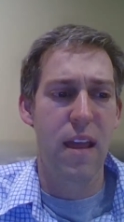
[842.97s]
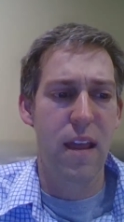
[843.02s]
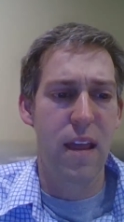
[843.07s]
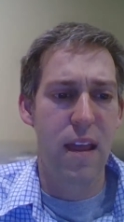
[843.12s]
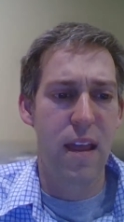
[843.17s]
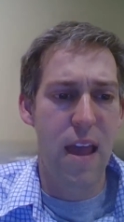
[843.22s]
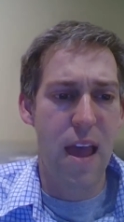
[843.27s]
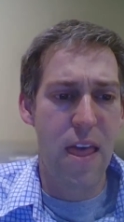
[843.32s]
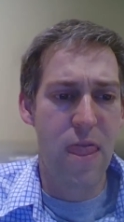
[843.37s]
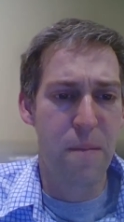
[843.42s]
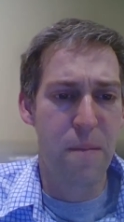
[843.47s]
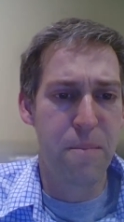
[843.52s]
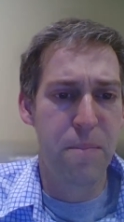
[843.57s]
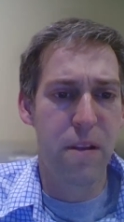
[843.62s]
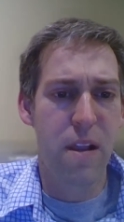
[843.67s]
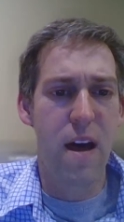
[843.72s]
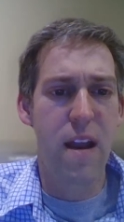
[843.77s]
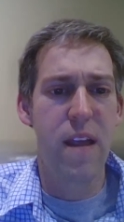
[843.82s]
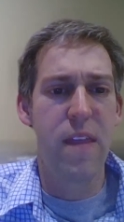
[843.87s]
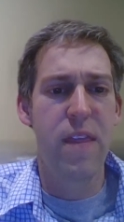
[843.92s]
And the
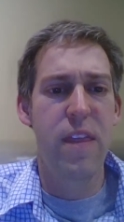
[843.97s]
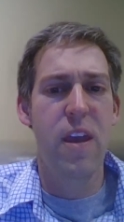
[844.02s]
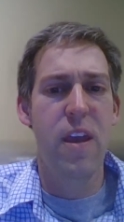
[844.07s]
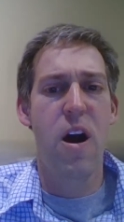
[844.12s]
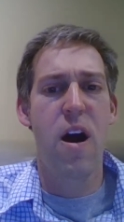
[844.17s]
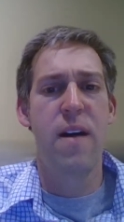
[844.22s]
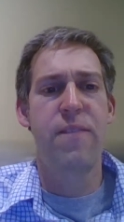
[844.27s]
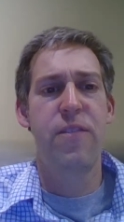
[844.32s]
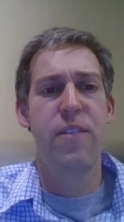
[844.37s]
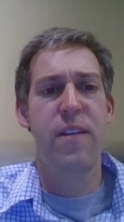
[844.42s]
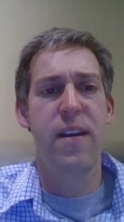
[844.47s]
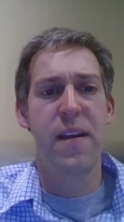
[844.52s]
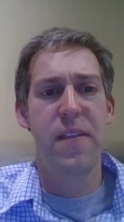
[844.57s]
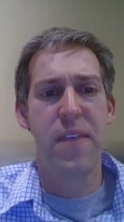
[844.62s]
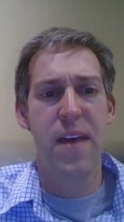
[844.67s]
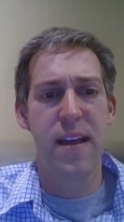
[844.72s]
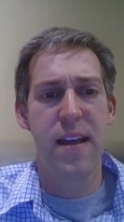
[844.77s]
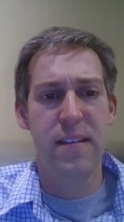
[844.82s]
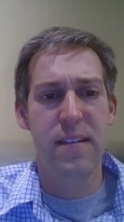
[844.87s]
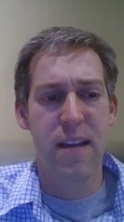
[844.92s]
blood on the offering at
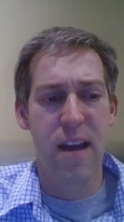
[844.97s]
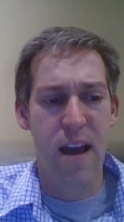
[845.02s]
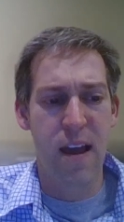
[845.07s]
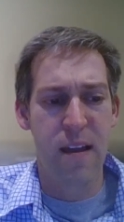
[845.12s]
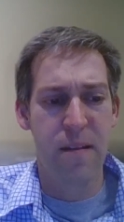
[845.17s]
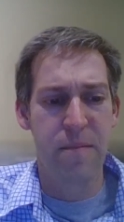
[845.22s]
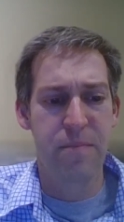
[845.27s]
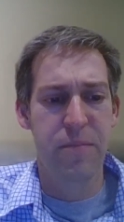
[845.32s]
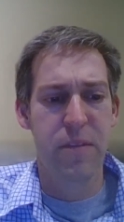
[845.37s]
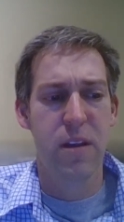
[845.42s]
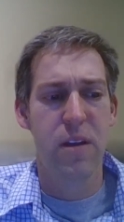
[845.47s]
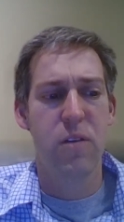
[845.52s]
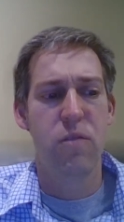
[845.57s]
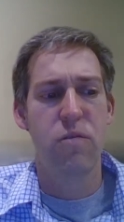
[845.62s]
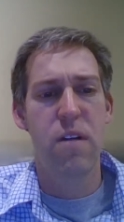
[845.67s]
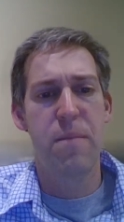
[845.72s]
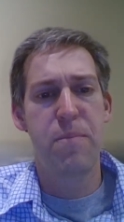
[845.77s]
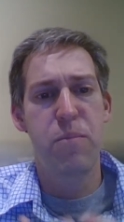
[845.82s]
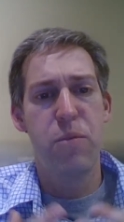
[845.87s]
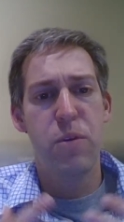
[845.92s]
that time
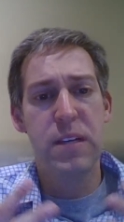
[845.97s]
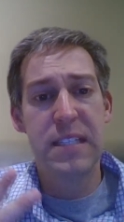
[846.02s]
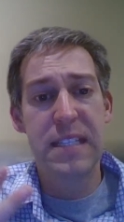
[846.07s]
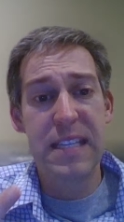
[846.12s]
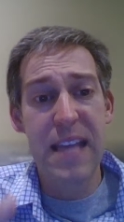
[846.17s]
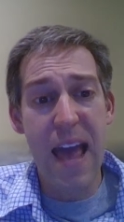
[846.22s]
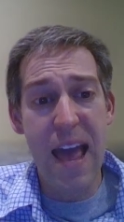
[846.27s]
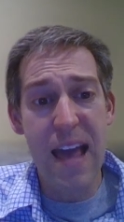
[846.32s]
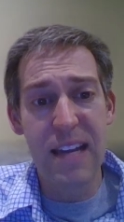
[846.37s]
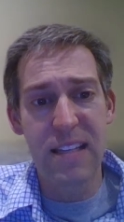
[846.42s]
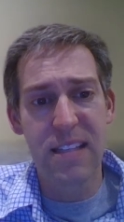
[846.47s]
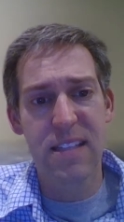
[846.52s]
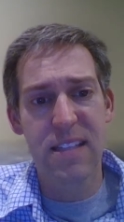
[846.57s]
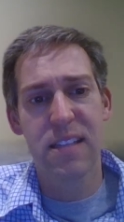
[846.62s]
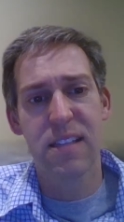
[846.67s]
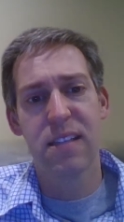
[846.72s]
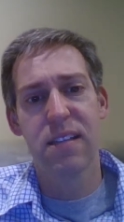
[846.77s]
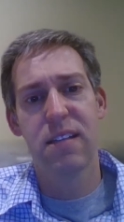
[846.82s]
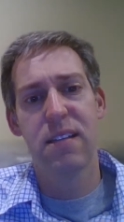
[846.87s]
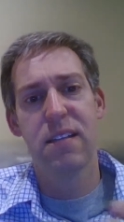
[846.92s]

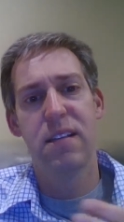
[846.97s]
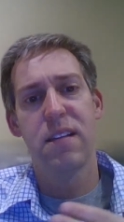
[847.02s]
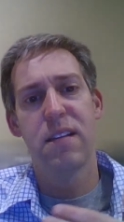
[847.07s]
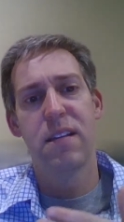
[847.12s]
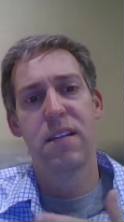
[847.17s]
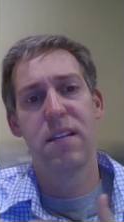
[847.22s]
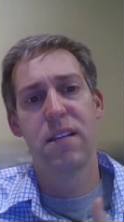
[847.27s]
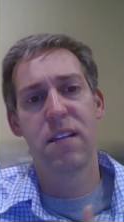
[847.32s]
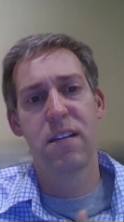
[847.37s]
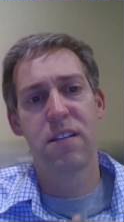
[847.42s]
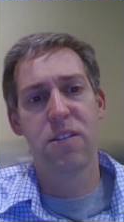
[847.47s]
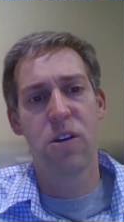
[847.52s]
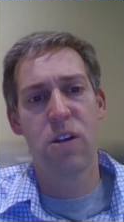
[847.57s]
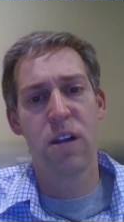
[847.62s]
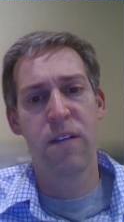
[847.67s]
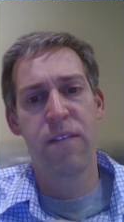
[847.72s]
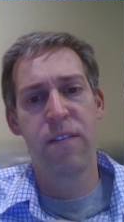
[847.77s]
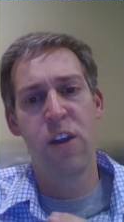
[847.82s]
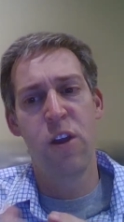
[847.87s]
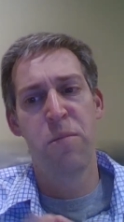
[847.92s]
represents the soul
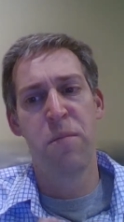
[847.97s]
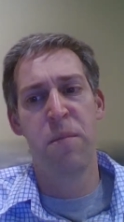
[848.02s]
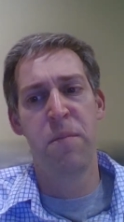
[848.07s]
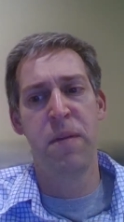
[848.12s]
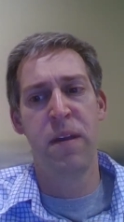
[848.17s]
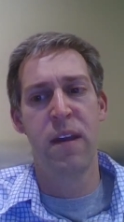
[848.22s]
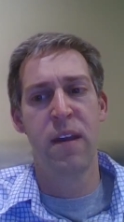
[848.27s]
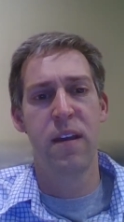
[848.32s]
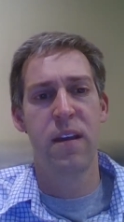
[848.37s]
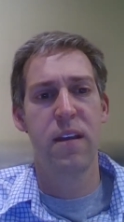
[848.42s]
of the human being.